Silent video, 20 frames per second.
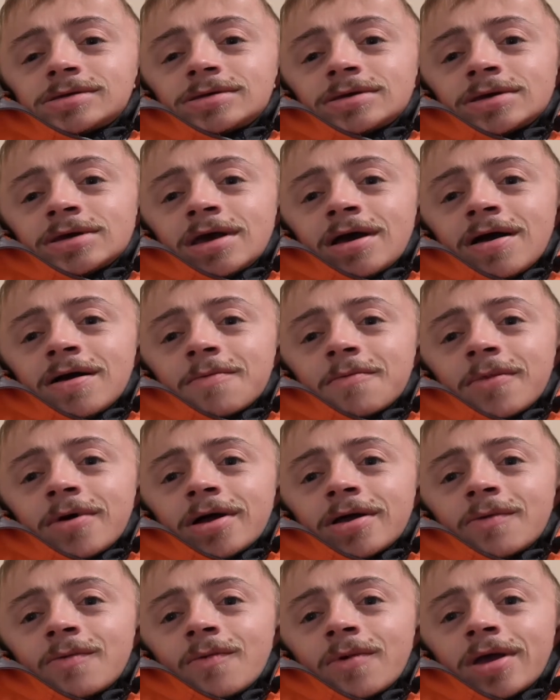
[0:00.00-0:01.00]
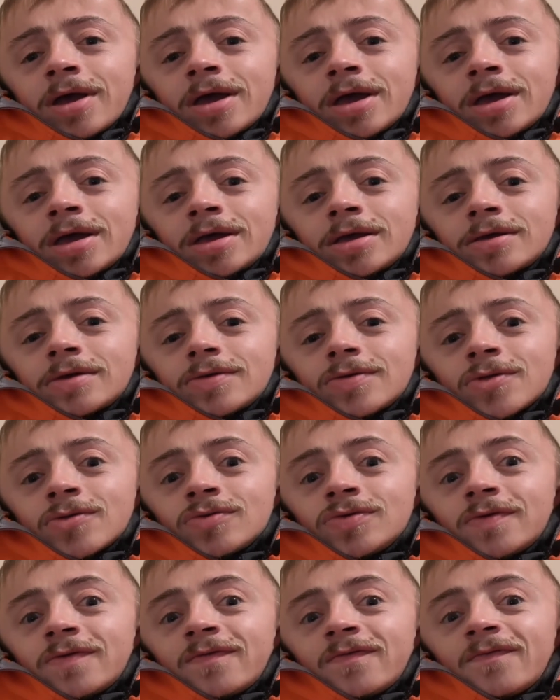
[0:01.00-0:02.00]
got my way to
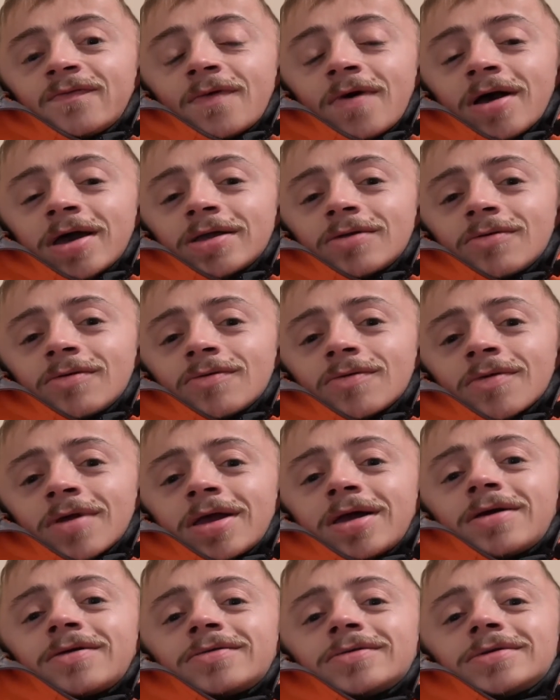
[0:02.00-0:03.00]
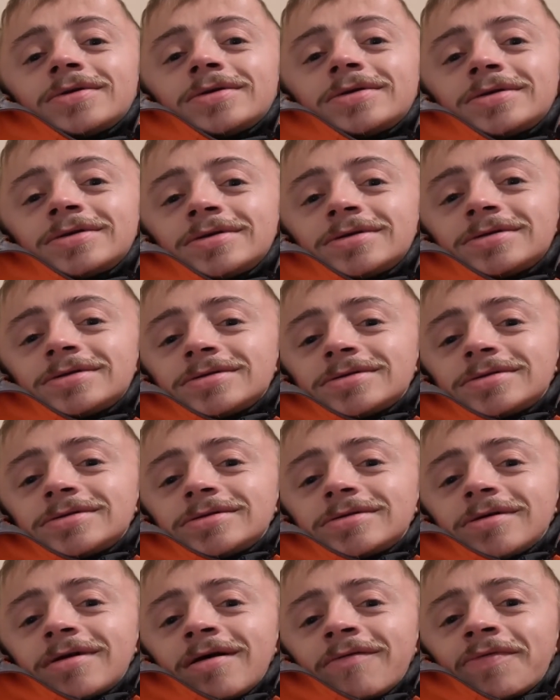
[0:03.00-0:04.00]
the final round
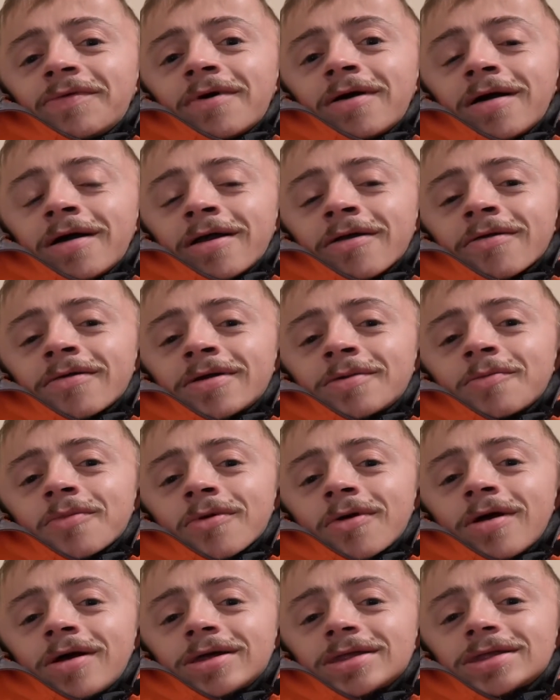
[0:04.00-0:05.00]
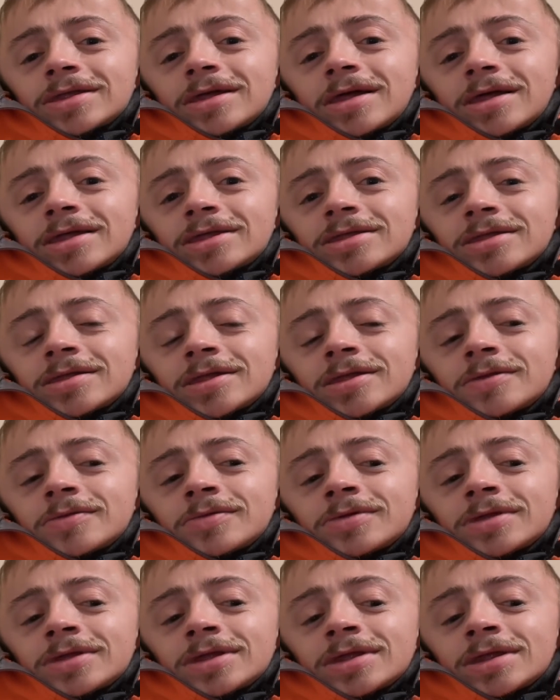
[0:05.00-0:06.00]
of the hiring process. This
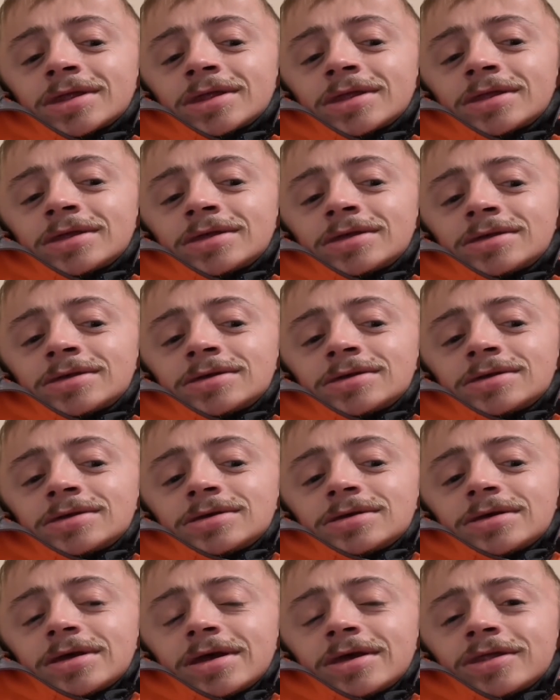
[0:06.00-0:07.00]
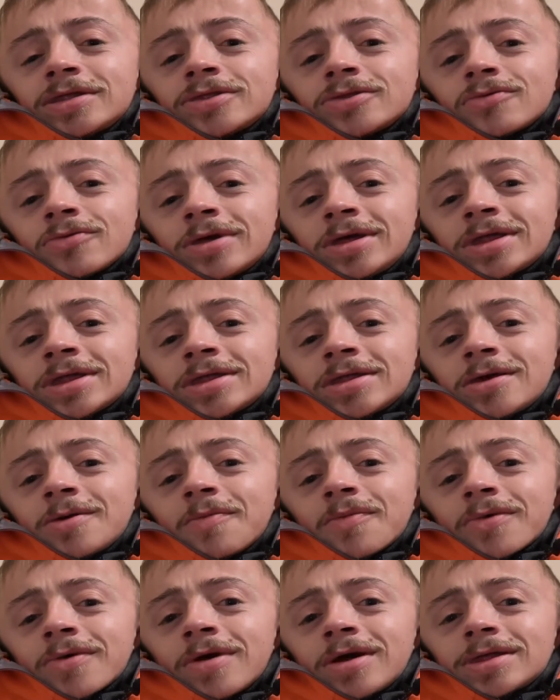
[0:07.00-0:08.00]
was a
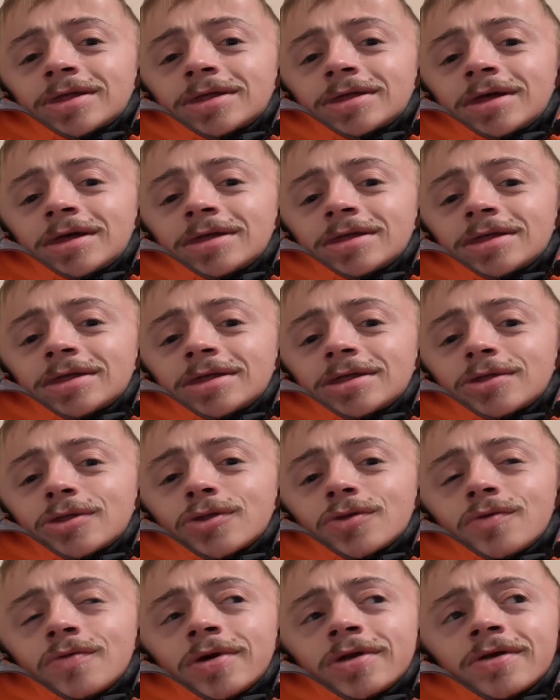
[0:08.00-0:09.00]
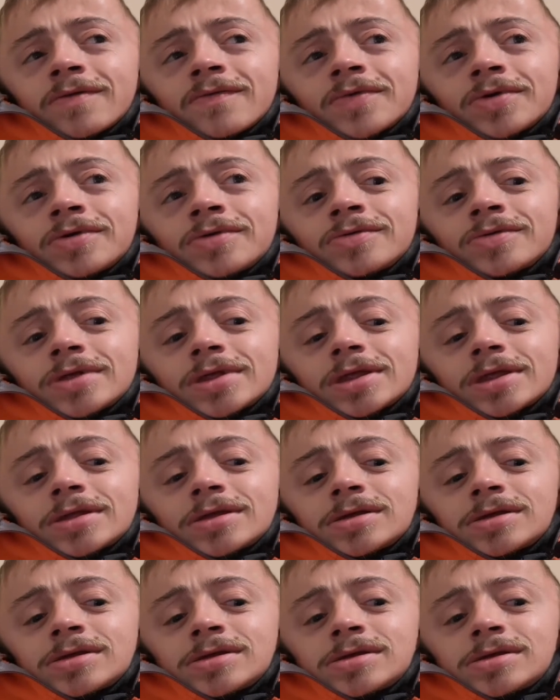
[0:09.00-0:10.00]
3-step process, 2 interviews,
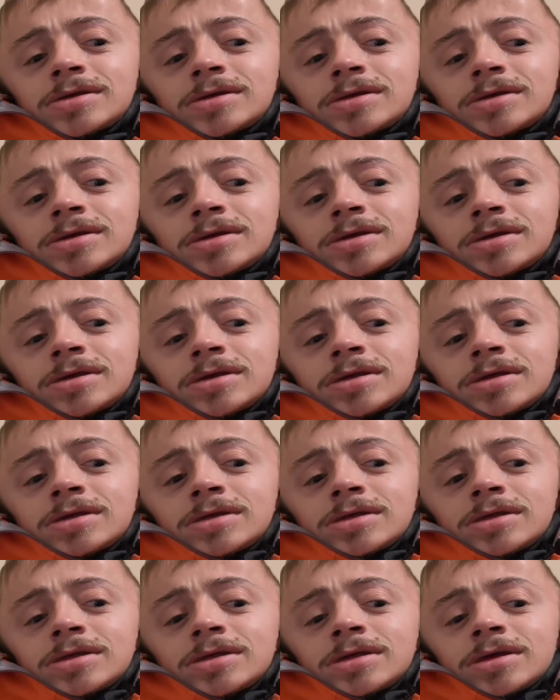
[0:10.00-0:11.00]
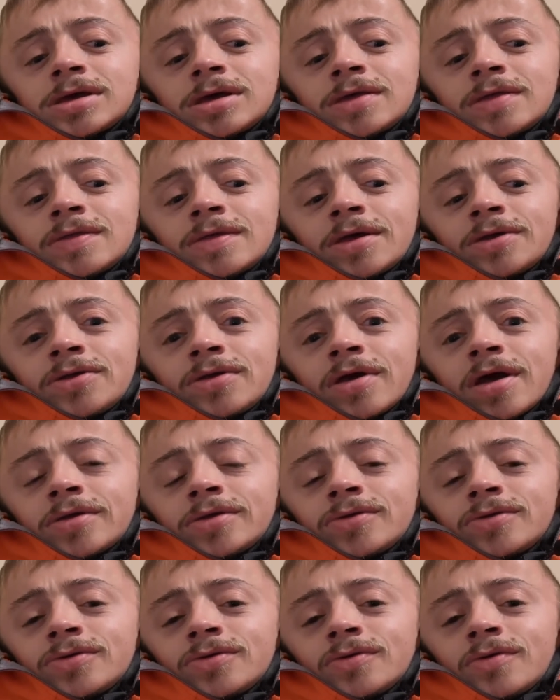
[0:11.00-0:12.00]
and then you had
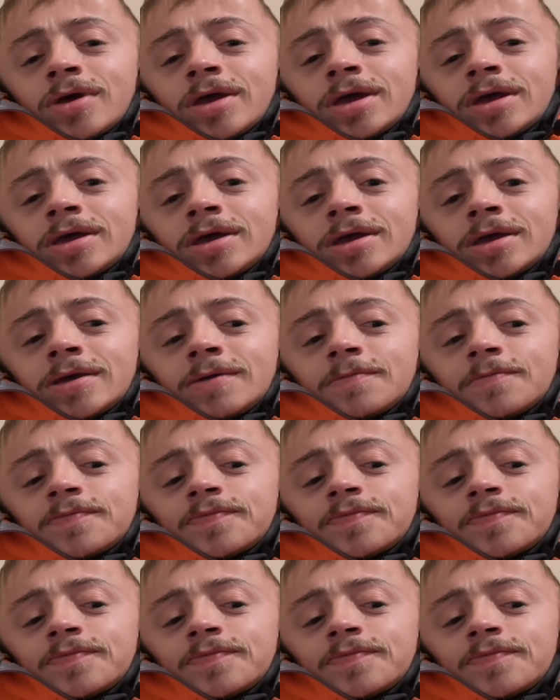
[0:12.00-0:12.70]
to do a